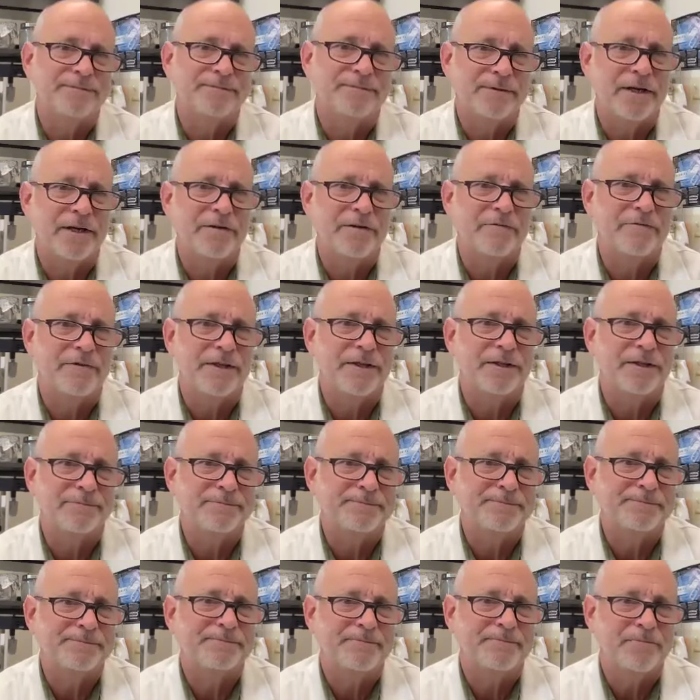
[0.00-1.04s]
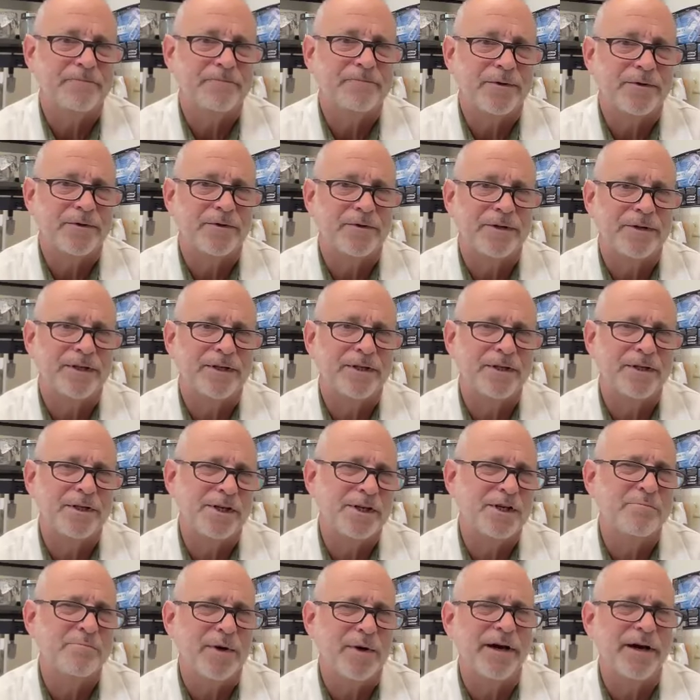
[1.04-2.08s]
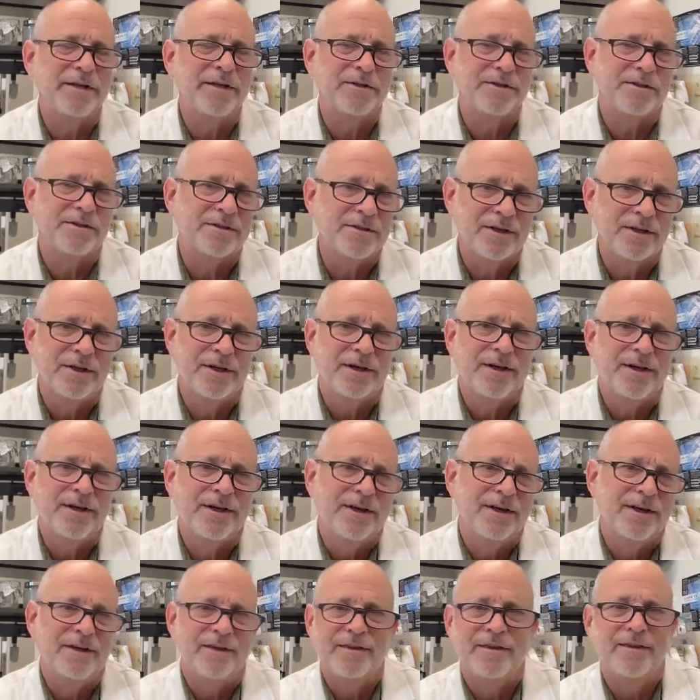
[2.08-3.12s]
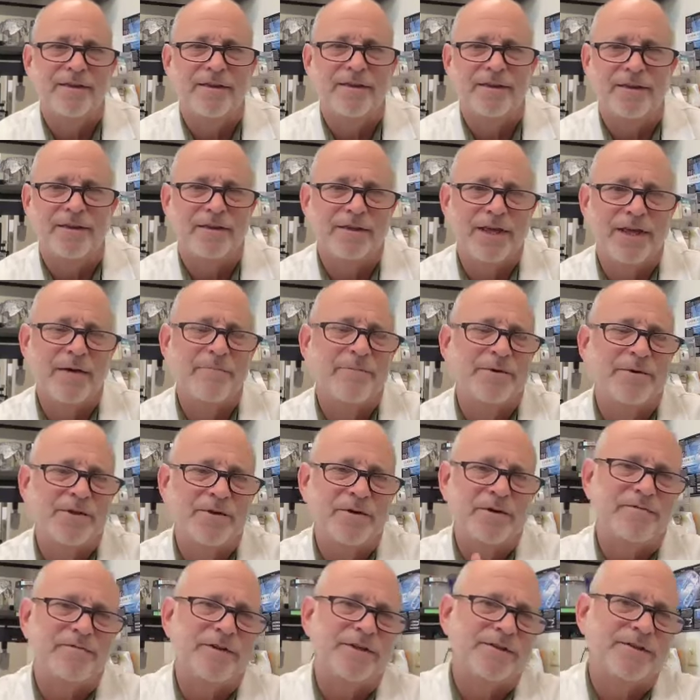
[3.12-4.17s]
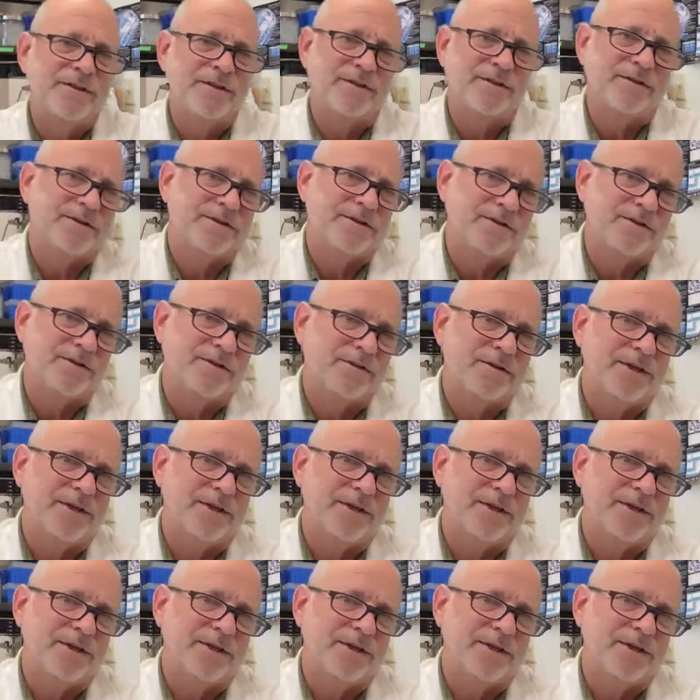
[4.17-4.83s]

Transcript: kind of thing. So it combines chemistry, physics,